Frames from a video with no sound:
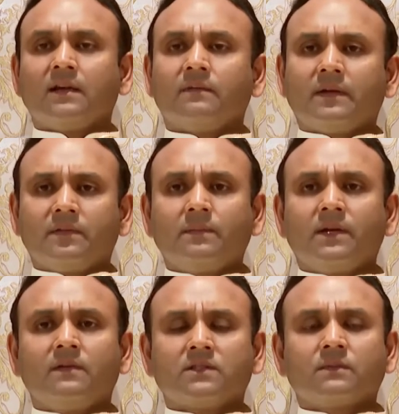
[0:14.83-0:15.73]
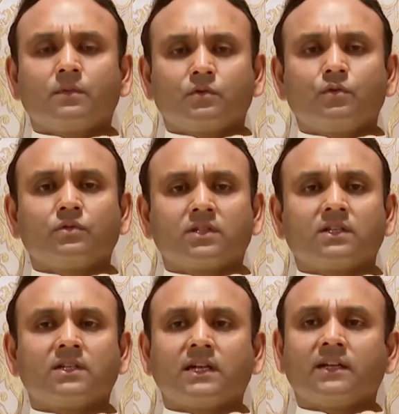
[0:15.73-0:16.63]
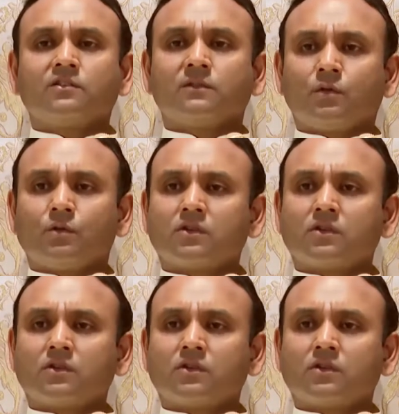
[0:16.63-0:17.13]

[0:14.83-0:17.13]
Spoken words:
Everybody was supposed to do certain kinds of roles.